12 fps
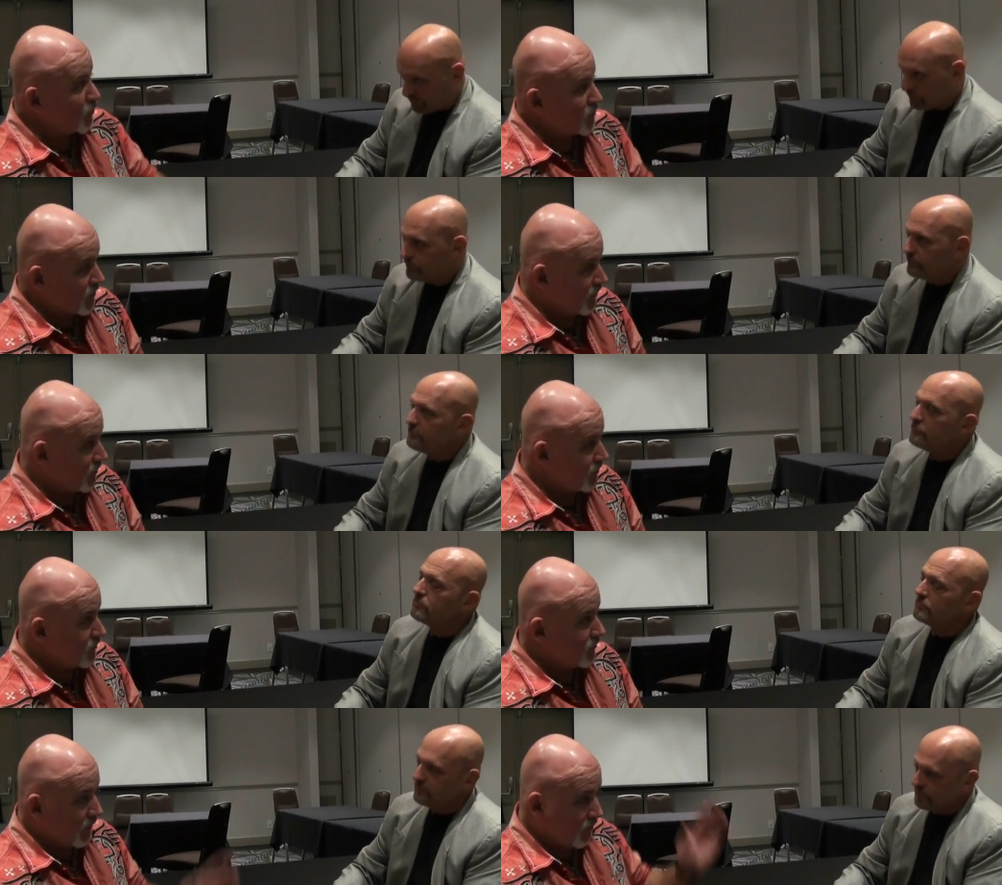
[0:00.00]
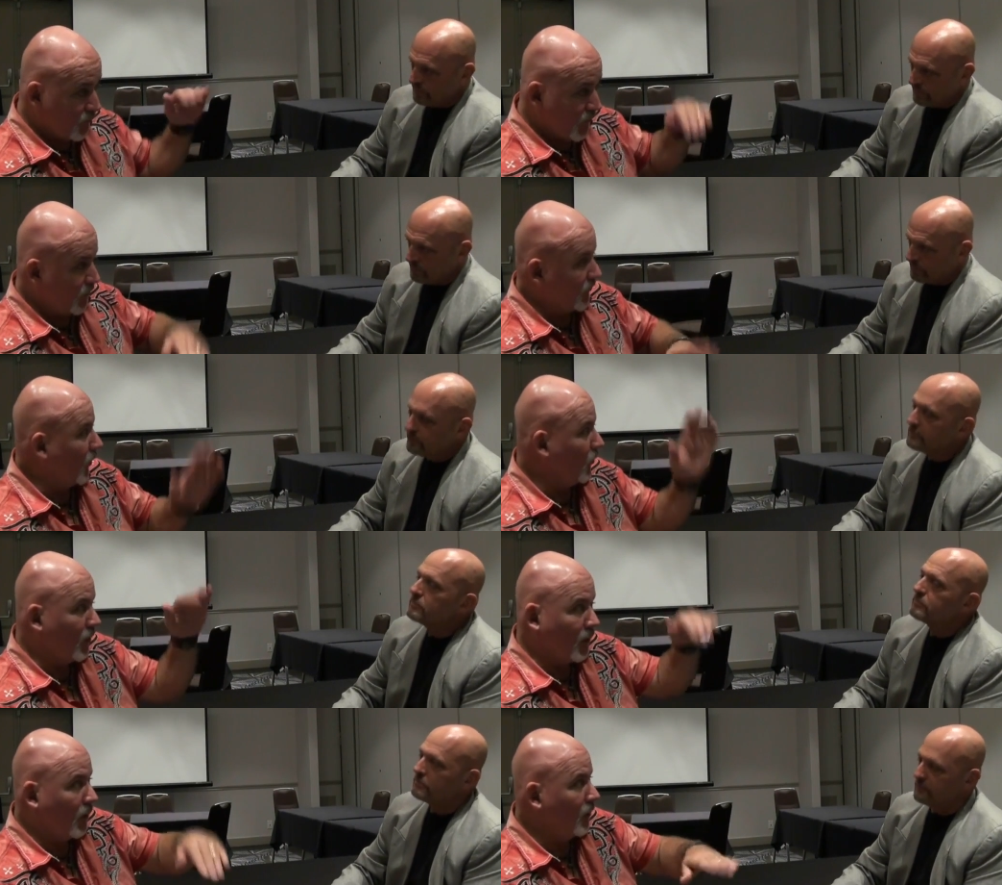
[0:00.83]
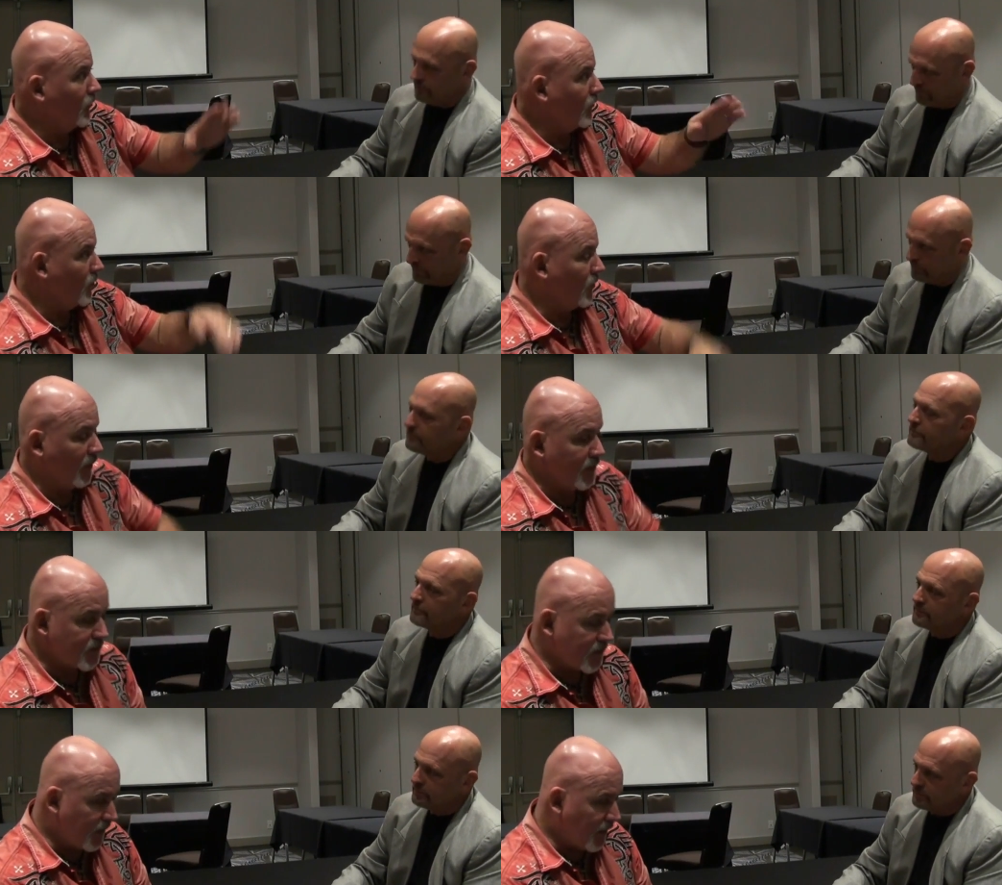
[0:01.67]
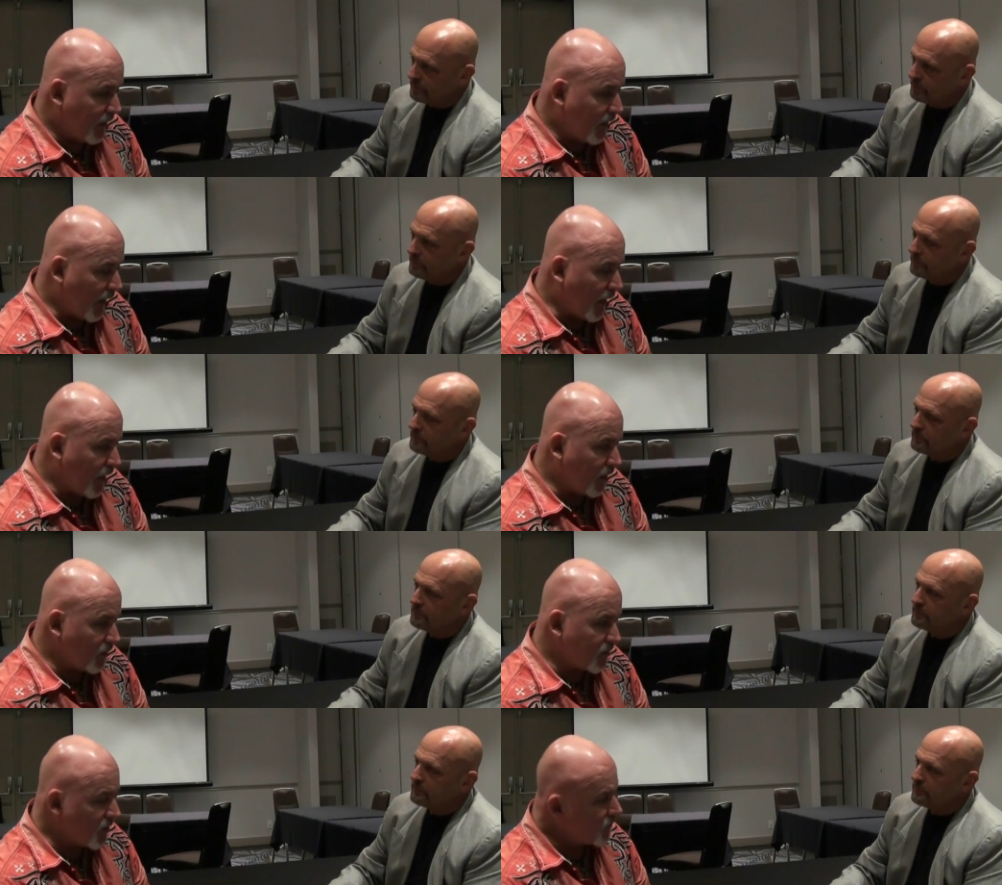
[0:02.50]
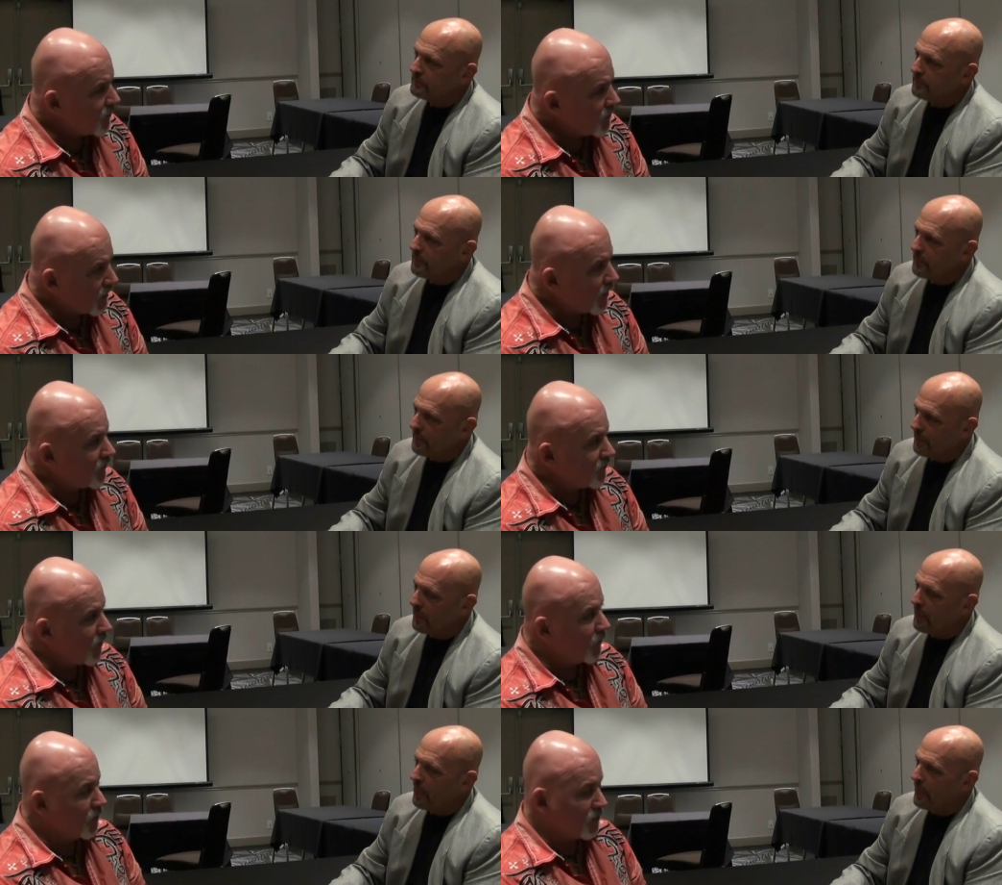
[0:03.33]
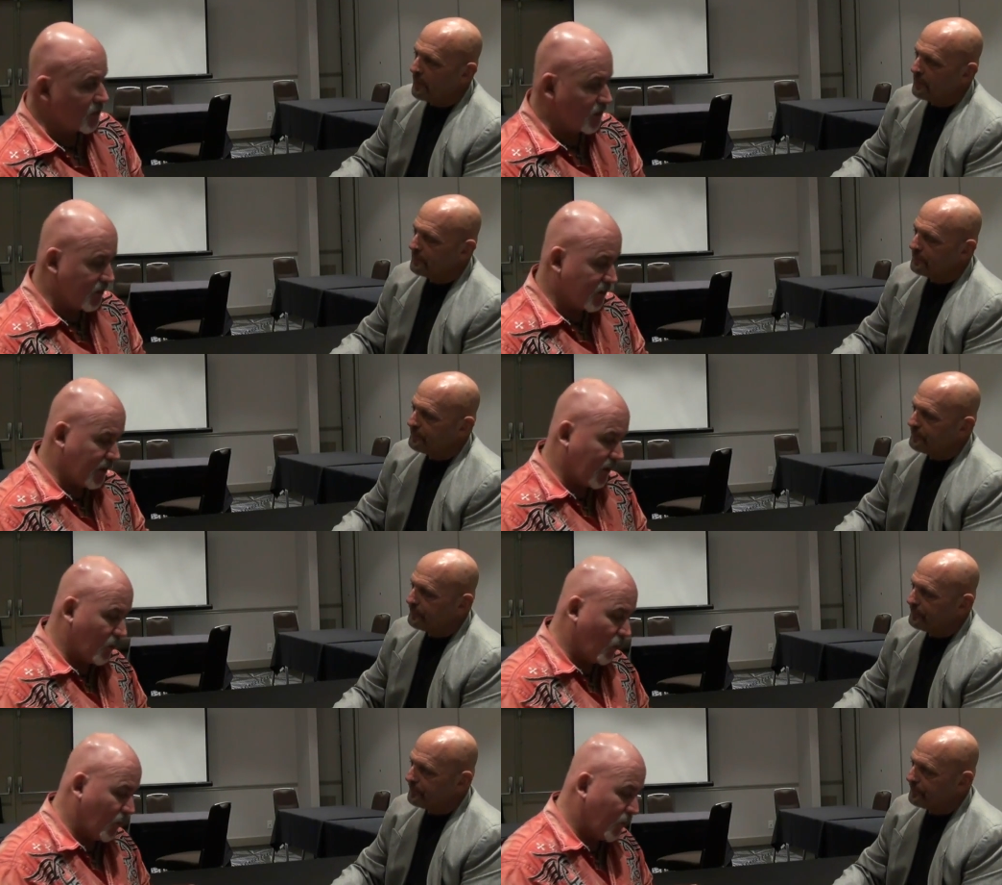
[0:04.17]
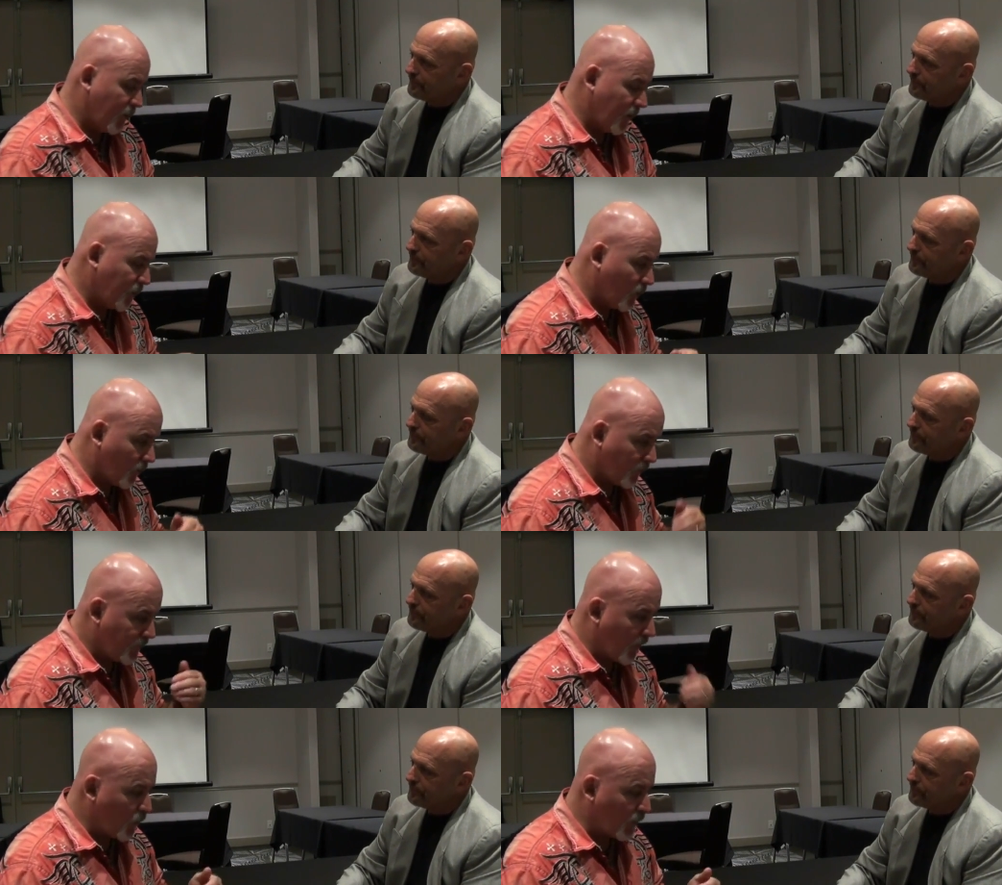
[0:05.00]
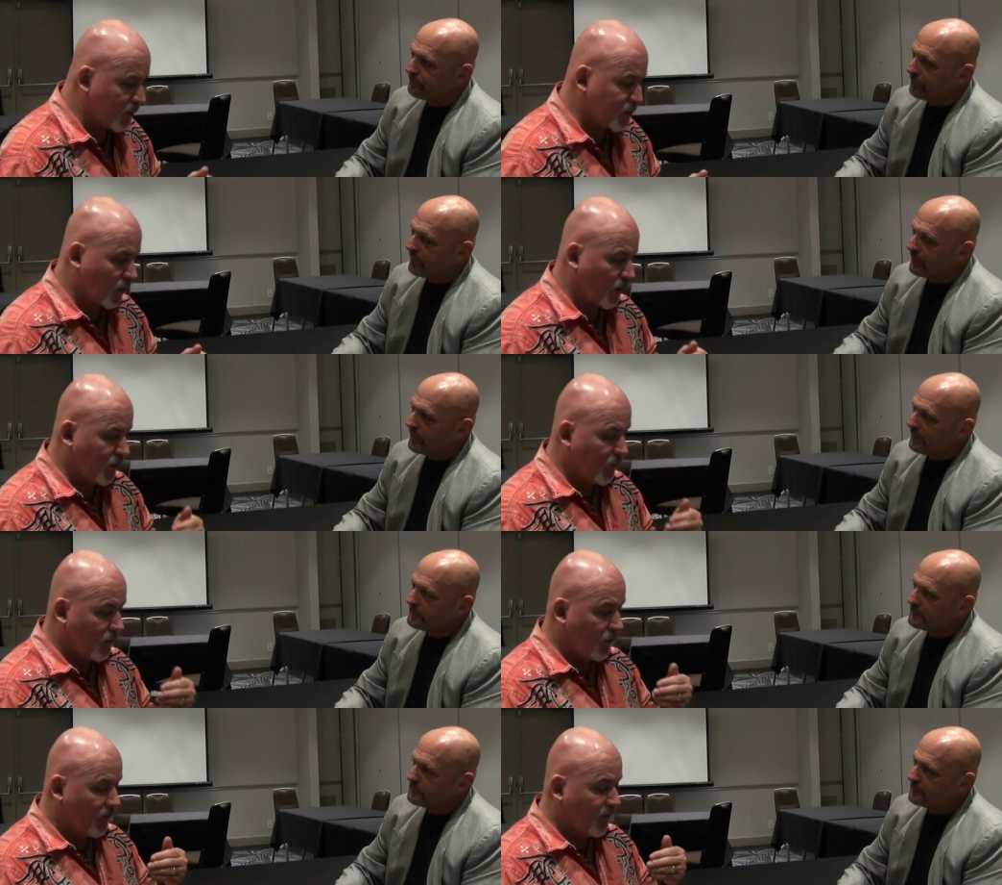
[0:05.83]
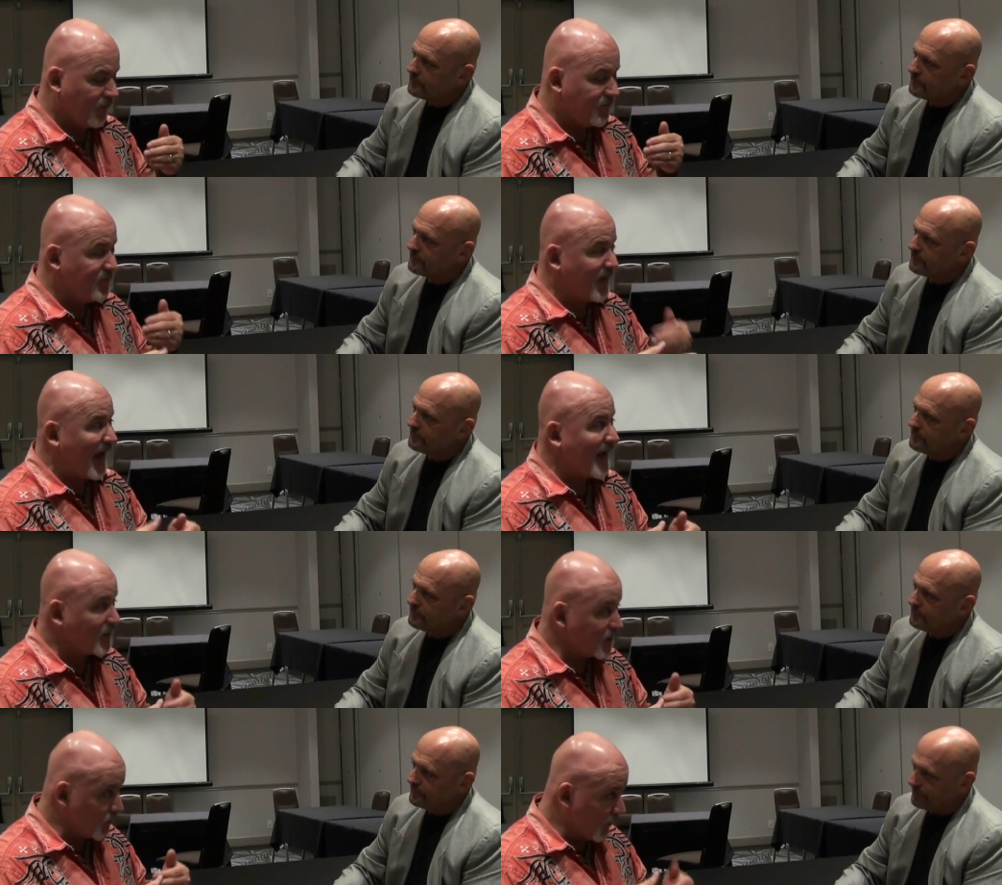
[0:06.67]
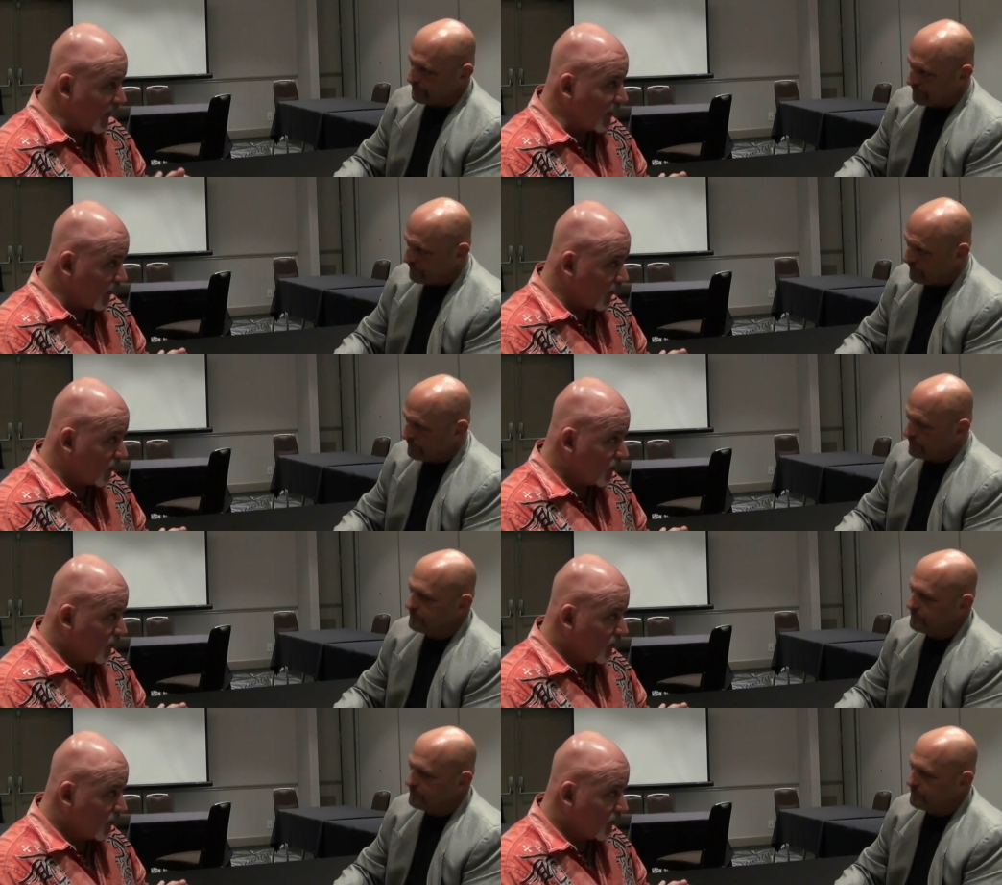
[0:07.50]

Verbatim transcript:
Speaker 1: percenters. They're rolling all over the place. And something that I've noticed is that when people are focused on the fast money,